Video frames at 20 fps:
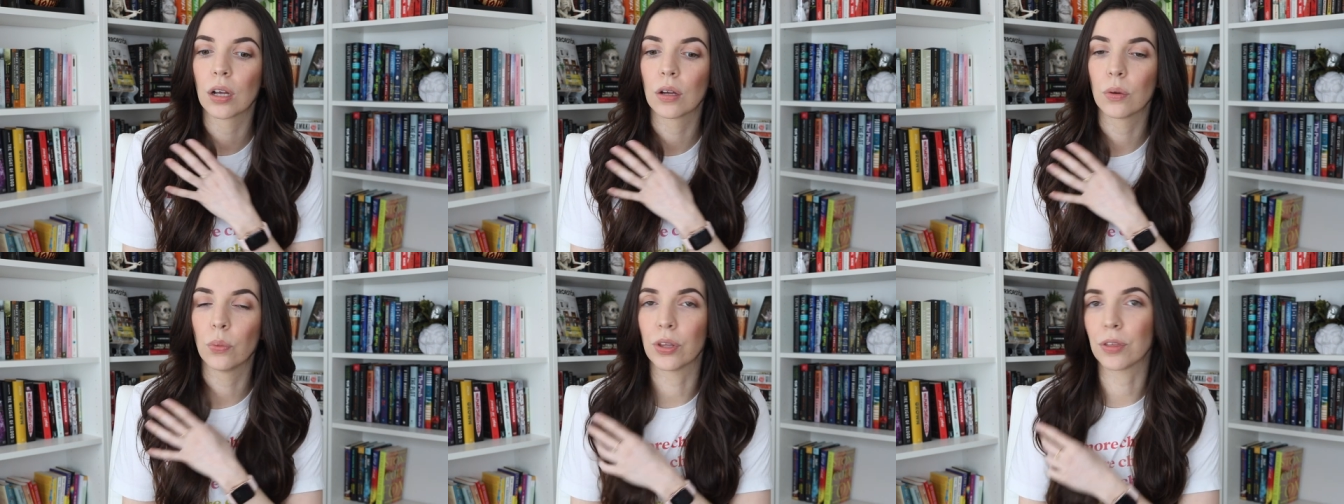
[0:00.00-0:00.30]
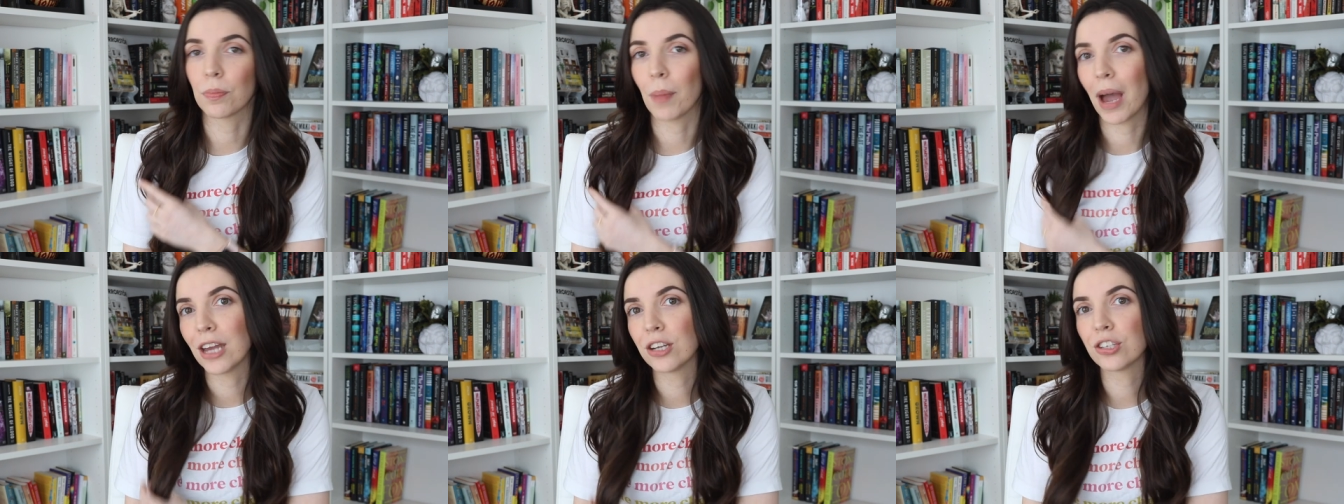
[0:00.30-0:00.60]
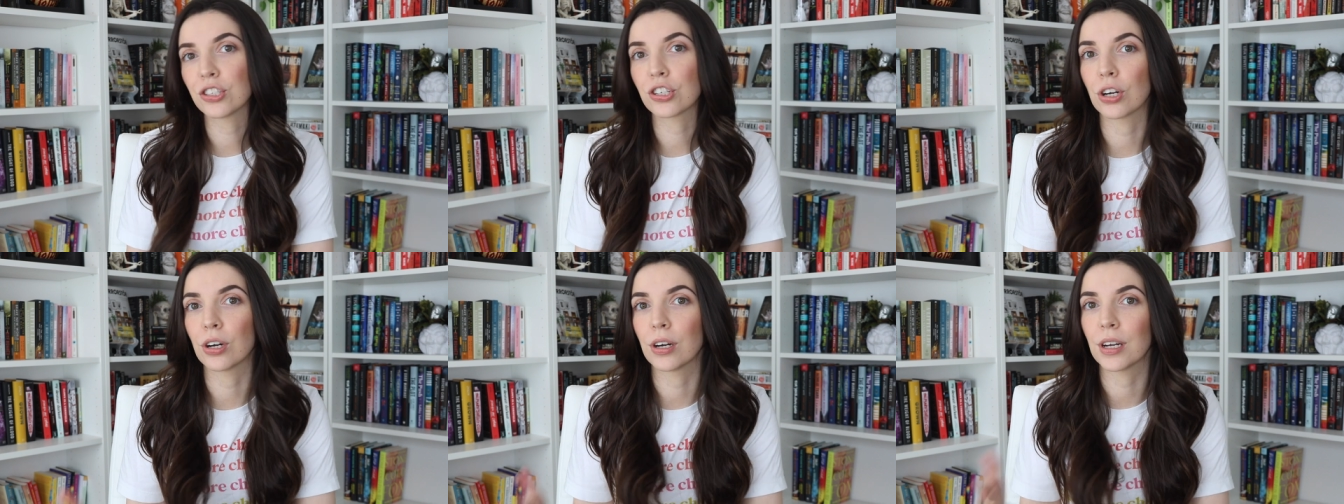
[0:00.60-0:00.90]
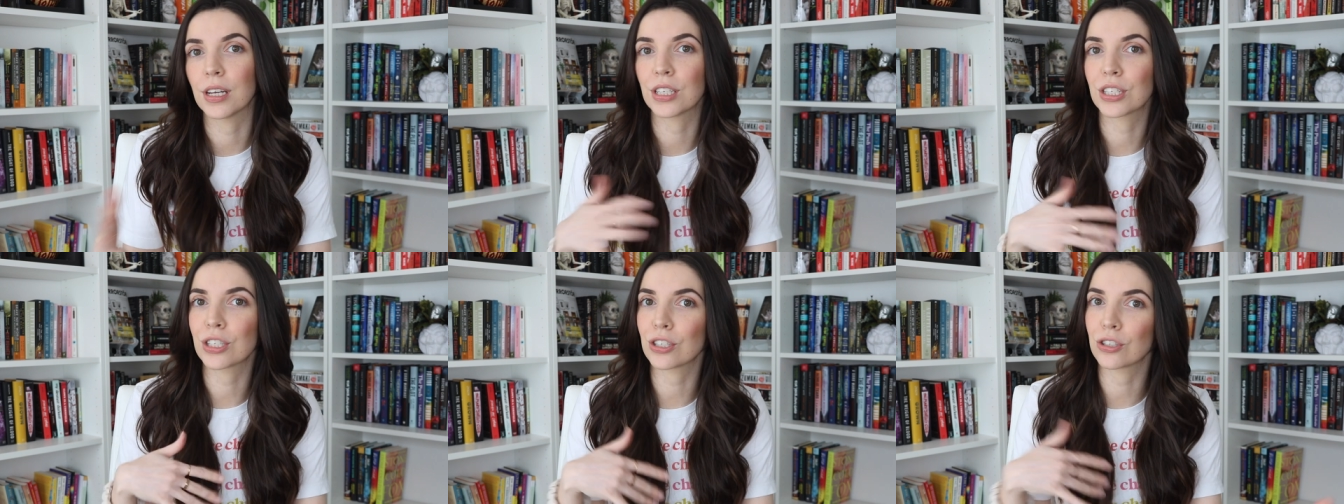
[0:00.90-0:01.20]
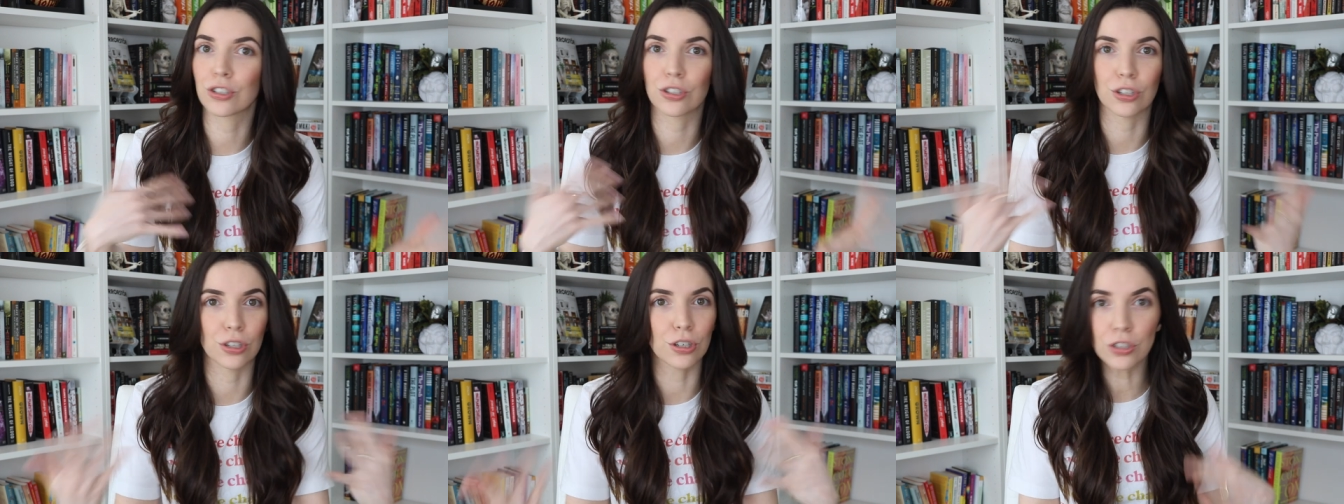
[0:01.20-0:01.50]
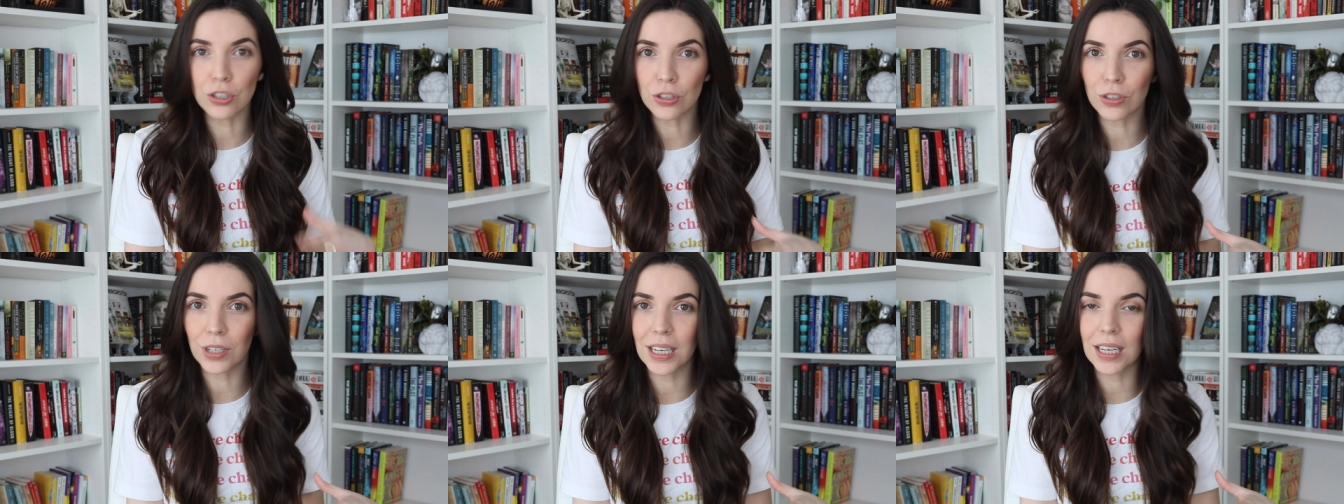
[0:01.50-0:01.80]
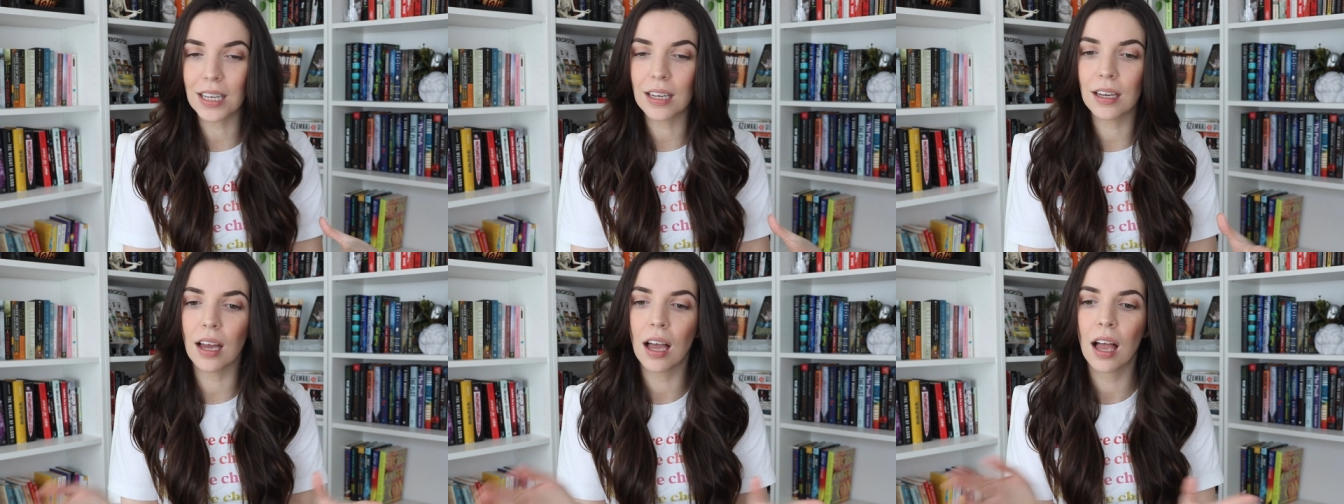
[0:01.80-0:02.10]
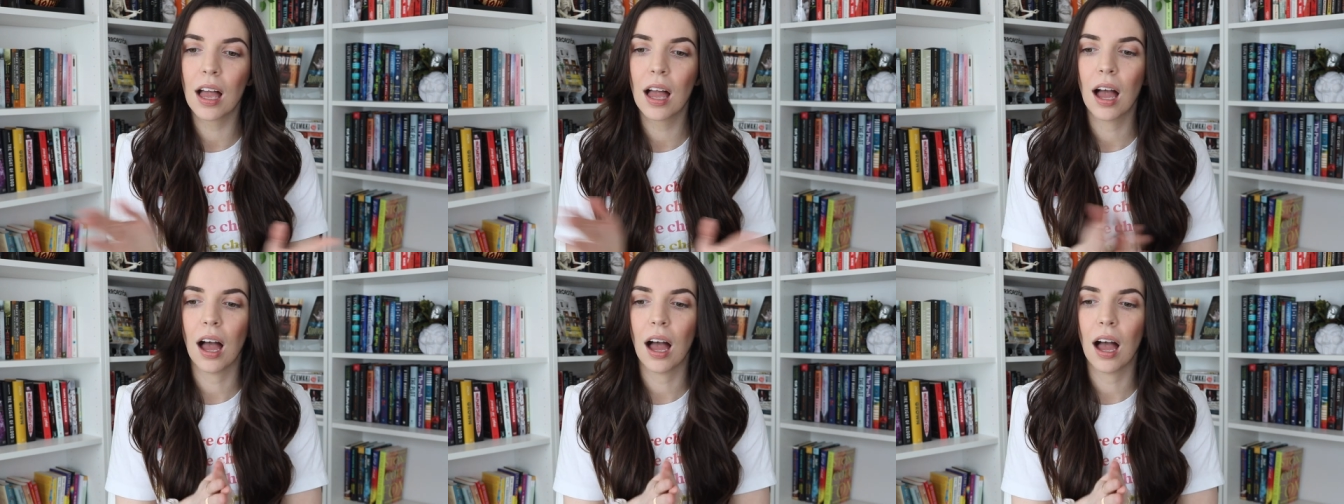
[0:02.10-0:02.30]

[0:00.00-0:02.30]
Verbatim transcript: with my insurance surgery,